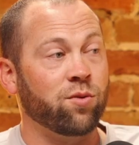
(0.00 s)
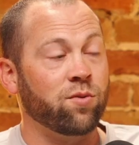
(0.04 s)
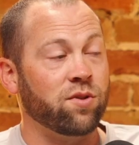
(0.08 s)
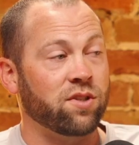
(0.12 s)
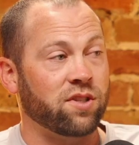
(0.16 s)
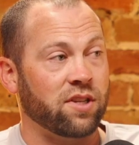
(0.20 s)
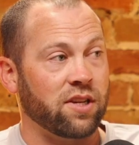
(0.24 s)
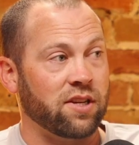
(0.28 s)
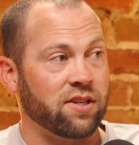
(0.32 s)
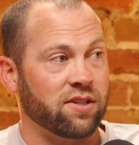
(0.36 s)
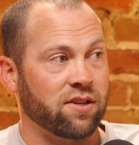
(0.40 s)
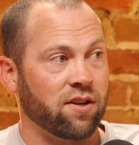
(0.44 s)

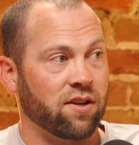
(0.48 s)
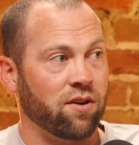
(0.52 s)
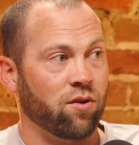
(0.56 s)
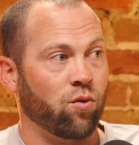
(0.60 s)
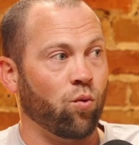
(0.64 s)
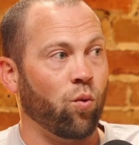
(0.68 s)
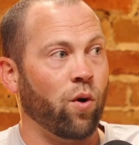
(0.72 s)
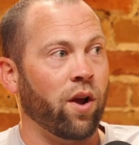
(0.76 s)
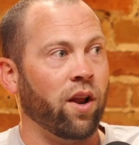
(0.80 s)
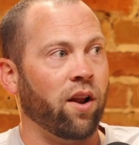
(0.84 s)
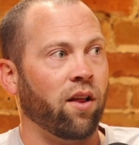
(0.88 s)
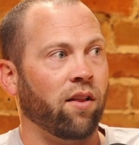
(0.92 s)
season
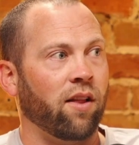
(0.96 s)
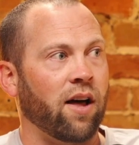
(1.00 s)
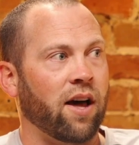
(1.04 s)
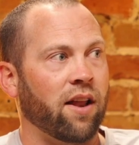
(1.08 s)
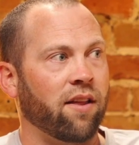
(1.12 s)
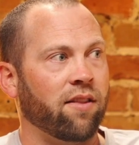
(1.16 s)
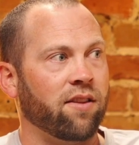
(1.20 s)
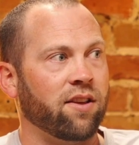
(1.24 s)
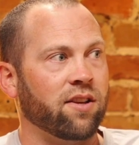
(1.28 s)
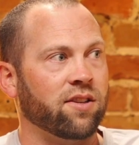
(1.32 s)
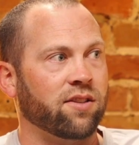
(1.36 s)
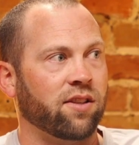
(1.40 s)
when a lot
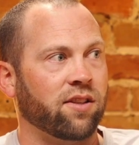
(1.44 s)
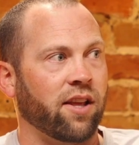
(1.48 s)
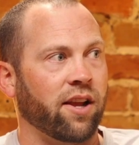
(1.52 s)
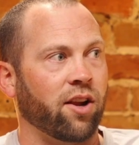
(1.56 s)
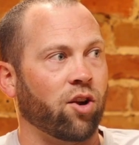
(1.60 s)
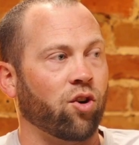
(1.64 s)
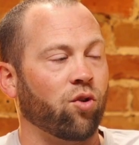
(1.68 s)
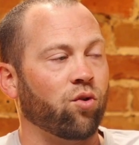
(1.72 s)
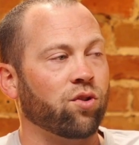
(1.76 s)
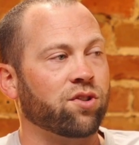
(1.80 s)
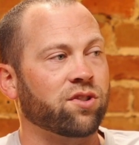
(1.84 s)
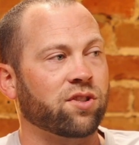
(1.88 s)
of these like
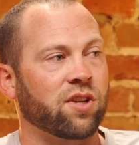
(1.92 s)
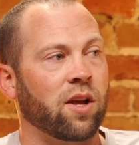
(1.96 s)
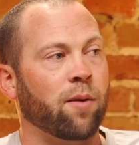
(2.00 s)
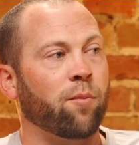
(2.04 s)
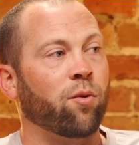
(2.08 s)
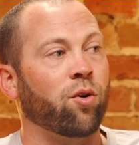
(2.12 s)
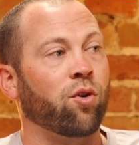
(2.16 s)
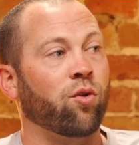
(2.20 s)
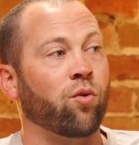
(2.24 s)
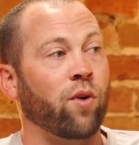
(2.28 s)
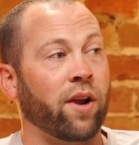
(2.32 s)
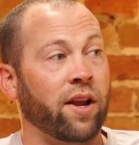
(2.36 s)

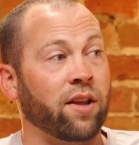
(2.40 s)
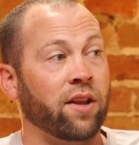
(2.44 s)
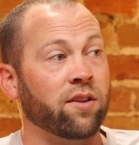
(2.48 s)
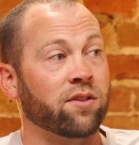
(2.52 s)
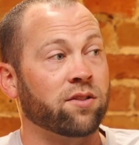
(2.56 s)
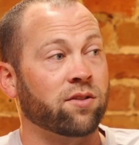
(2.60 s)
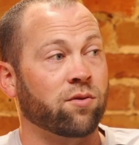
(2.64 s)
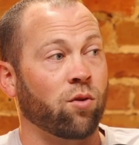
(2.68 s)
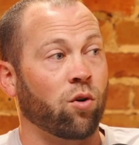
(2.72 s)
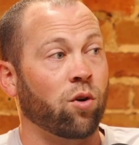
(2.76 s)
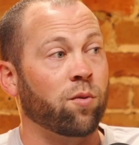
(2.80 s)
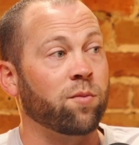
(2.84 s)
summer
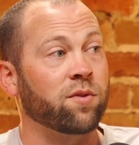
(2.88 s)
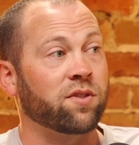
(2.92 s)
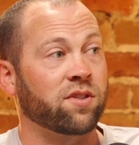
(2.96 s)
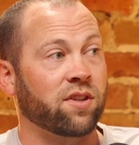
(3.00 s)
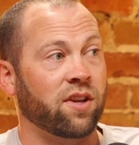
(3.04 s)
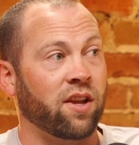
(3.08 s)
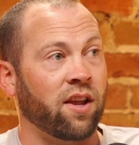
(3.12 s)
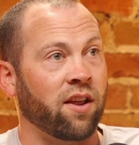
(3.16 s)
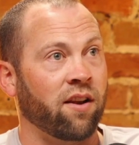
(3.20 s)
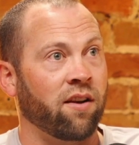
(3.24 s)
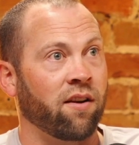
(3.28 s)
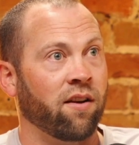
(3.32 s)
rainstorms
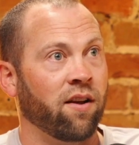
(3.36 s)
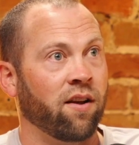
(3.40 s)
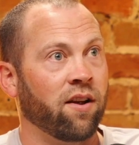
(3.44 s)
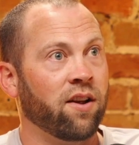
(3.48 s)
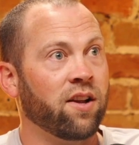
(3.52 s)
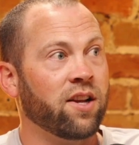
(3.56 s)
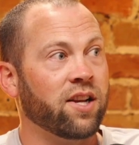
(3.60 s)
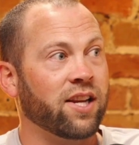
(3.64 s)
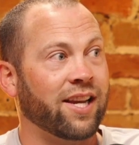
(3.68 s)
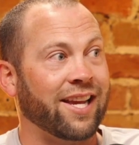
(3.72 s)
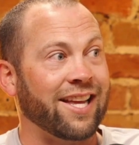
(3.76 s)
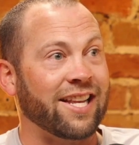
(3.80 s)
can
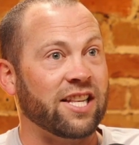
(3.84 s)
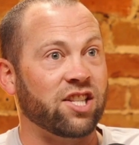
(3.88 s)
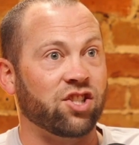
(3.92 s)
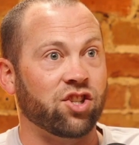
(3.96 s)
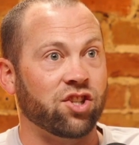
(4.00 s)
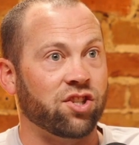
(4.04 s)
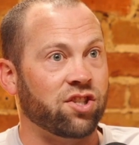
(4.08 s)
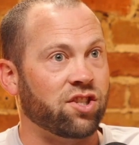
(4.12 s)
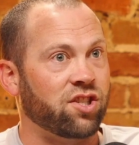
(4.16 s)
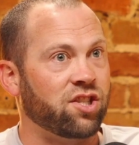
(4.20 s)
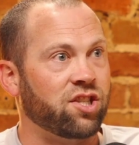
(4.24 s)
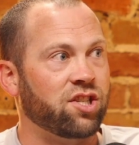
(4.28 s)

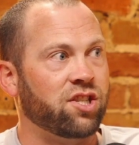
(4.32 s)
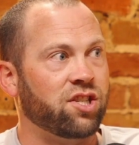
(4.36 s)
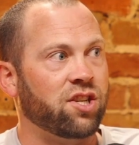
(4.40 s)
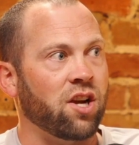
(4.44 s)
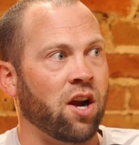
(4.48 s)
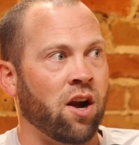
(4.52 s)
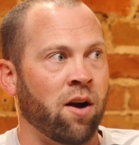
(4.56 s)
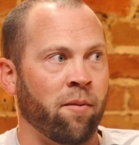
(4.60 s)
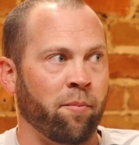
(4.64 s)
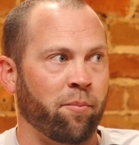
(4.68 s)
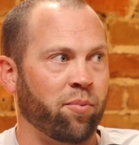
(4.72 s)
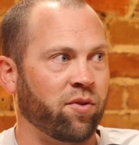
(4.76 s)
just
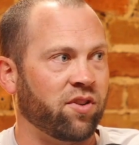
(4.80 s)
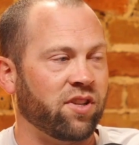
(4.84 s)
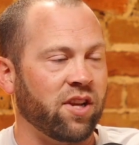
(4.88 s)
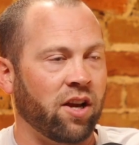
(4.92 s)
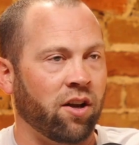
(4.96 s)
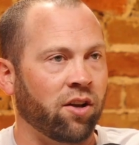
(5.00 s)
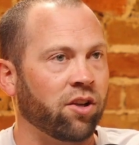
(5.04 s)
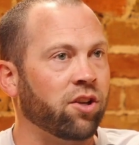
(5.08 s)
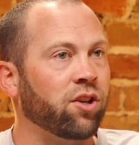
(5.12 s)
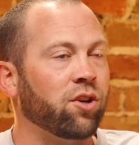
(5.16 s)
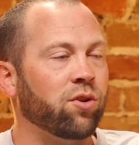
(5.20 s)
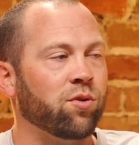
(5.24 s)
dump
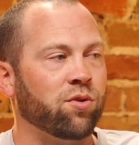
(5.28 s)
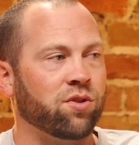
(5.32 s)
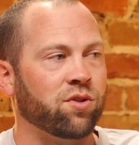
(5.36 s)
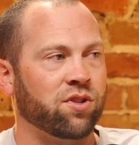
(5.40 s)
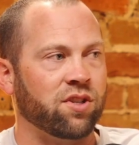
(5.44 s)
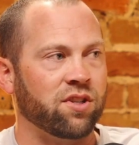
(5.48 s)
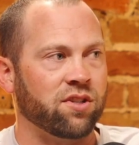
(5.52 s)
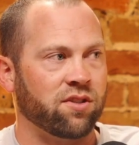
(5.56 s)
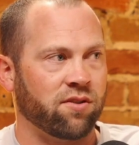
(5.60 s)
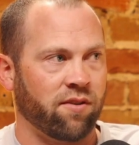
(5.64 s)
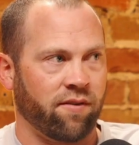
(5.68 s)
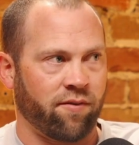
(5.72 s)

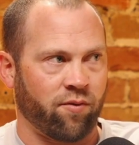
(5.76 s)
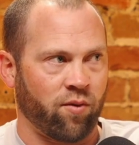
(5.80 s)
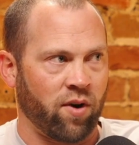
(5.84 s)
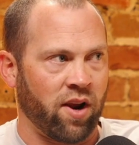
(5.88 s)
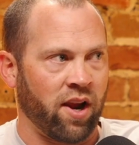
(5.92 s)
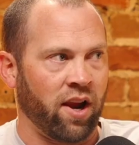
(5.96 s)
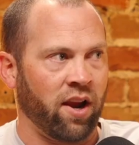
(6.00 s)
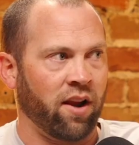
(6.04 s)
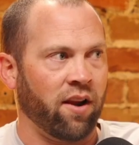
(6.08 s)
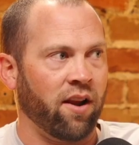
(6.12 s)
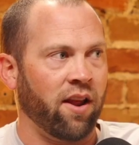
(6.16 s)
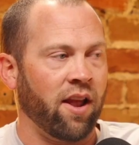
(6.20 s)
deluges of
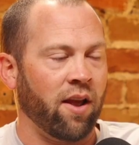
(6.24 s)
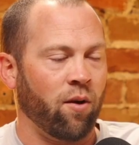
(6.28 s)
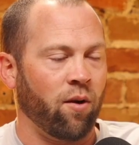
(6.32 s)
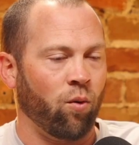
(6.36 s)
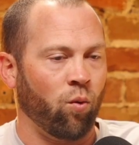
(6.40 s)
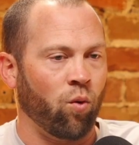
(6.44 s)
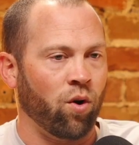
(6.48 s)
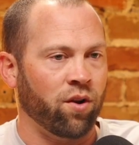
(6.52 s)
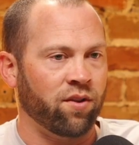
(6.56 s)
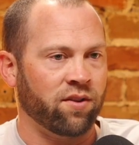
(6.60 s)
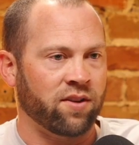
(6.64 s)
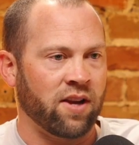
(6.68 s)
rain at
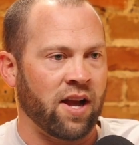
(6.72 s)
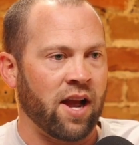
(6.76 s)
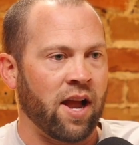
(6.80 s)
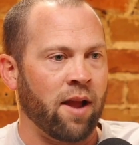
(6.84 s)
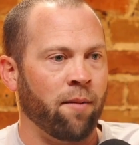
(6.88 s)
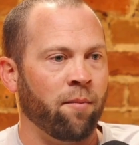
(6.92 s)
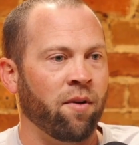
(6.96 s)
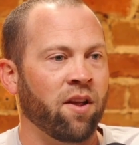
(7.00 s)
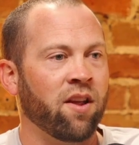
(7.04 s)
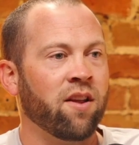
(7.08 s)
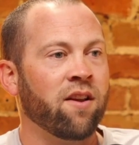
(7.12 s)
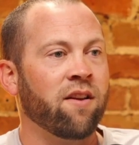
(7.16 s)
one
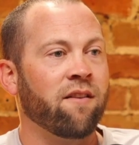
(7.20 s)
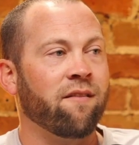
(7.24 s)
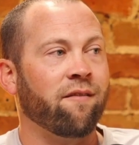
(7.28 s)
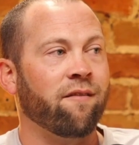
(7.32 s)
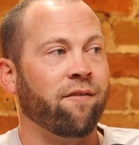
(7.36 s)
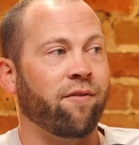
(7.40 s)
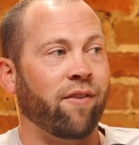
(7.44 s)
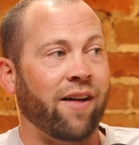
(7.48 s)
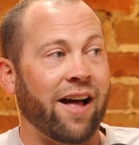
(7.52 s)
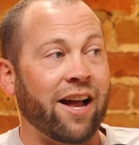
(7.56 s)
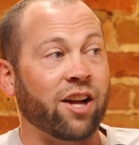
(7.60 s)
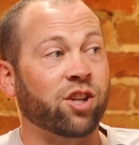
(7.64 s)
time.
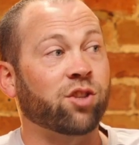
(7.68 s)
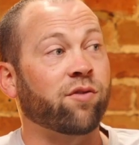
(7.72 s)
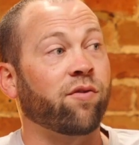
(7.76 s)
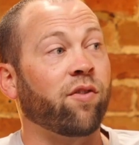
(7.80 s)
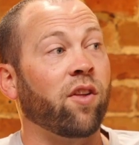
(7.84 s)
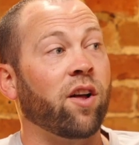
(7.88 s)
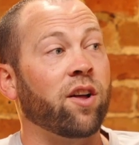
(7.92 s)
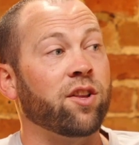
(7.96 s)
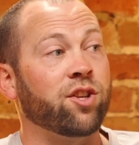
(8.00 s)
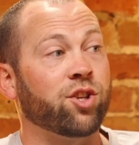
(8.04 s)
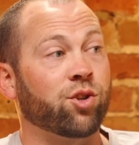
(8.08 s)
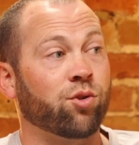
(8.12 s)
Flash
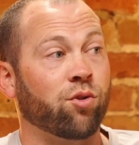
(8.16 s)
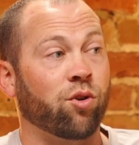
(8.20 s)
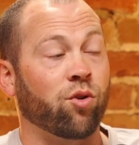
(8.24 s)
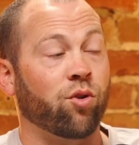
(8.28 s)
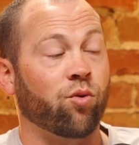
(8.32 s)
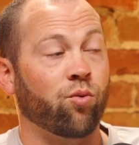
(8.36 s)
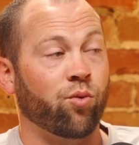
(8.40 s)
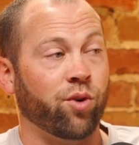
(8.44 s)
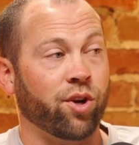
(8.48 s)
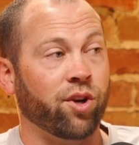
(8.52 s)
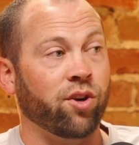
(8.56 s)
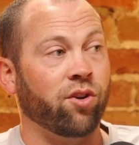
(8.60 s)
floods are a
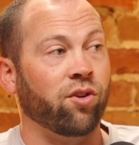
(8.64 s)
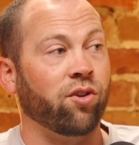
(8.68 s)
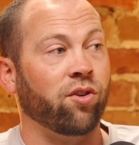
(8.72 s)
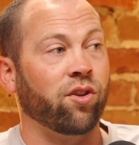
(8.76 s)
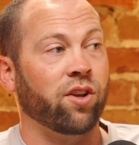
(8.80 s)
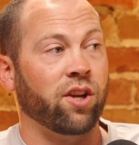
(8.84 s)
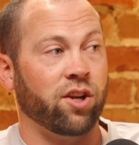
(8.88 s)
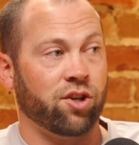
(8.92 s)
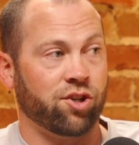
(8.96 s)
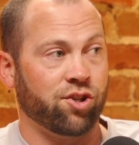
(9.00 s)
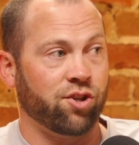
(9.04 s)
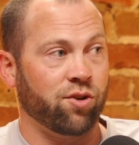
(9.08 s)
real
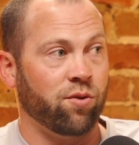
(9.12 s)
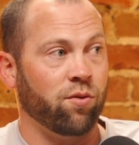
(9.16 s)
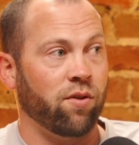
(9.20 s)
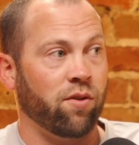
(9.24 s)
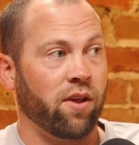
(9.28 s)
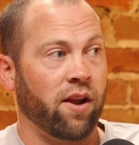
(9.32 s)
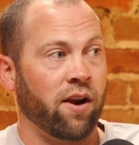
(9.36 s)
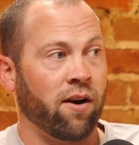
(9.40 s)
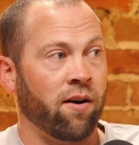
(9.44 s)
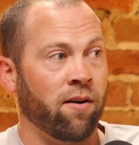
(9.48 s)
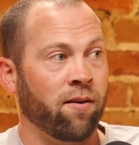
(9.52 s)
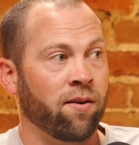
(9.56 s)
issue
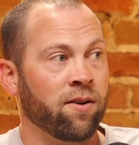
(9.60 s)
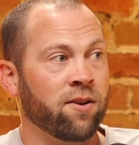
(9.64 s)
there,